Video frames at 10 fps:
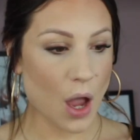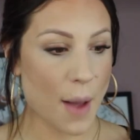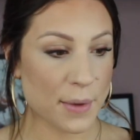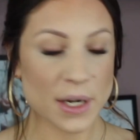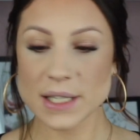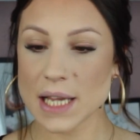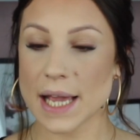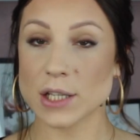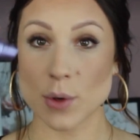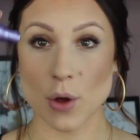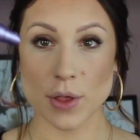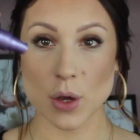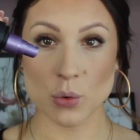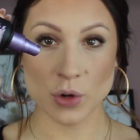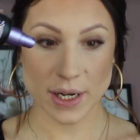I'm going to take, so I've got the
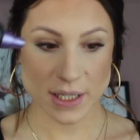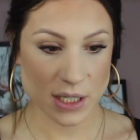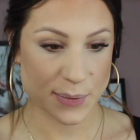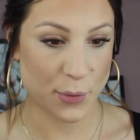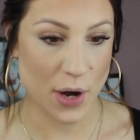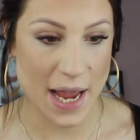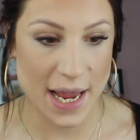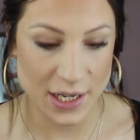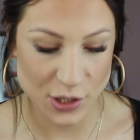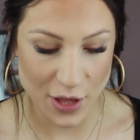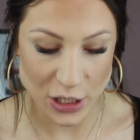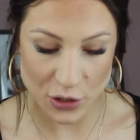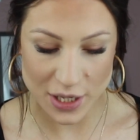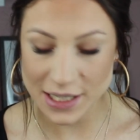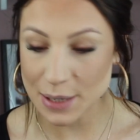All Nighter spray. So they
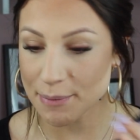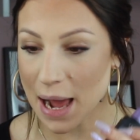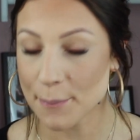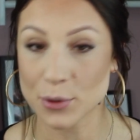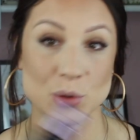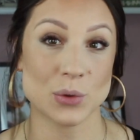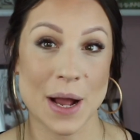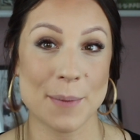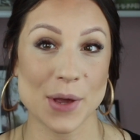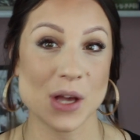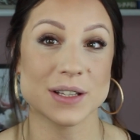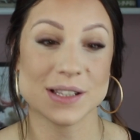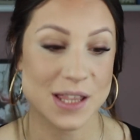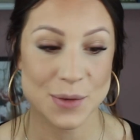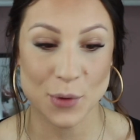do this in a black bottle now because
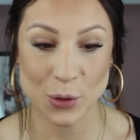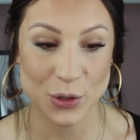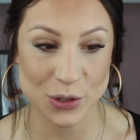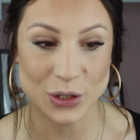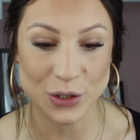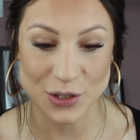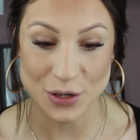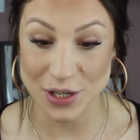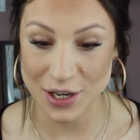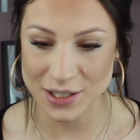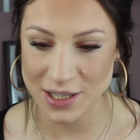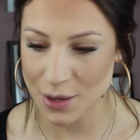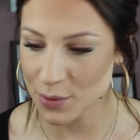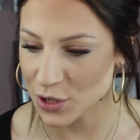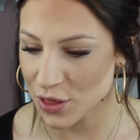the bottle used to look so
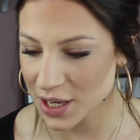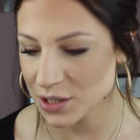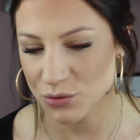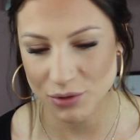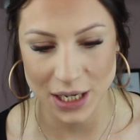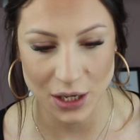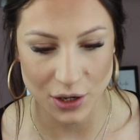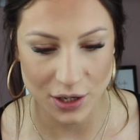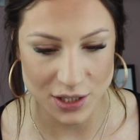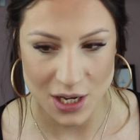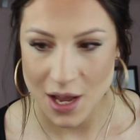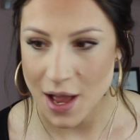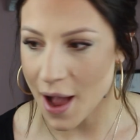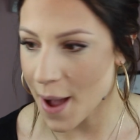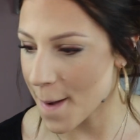dirty, which I think is really good.
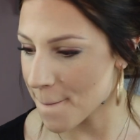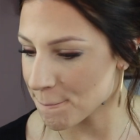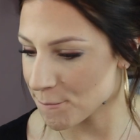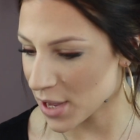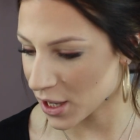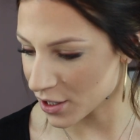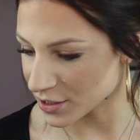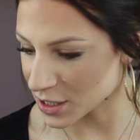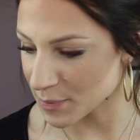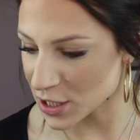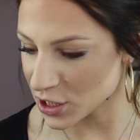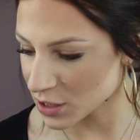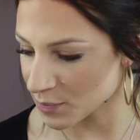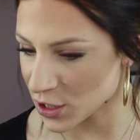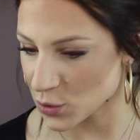Because especially
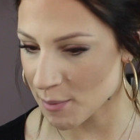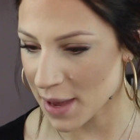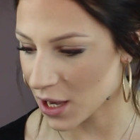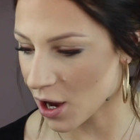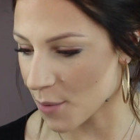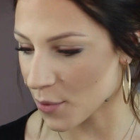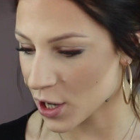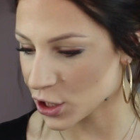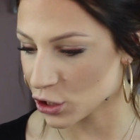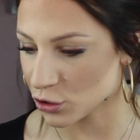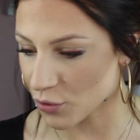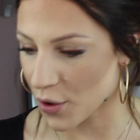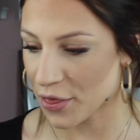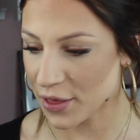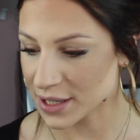as we're doing makeup, I just
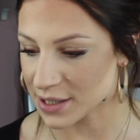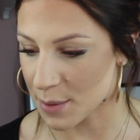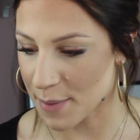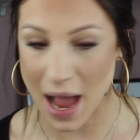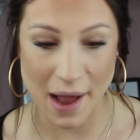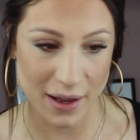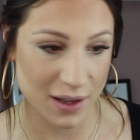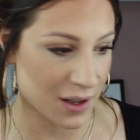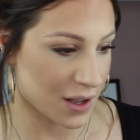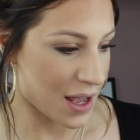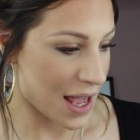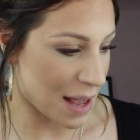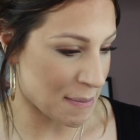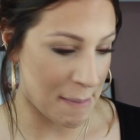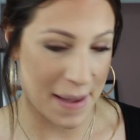throw things in a bag
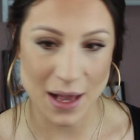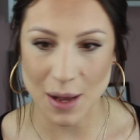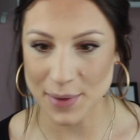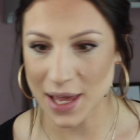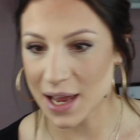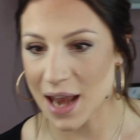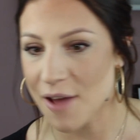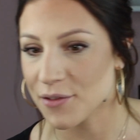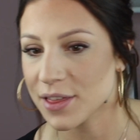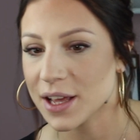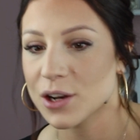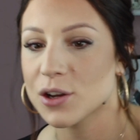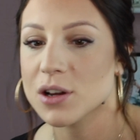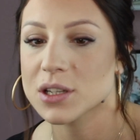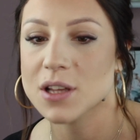in my makeup kit and everything
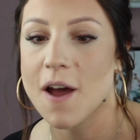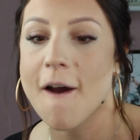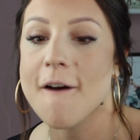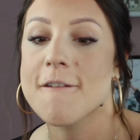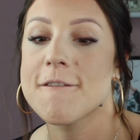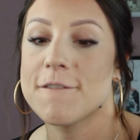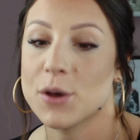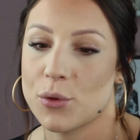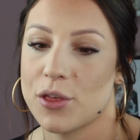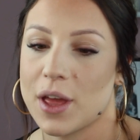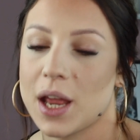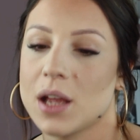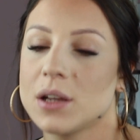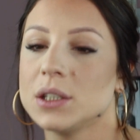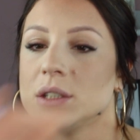looks filthy.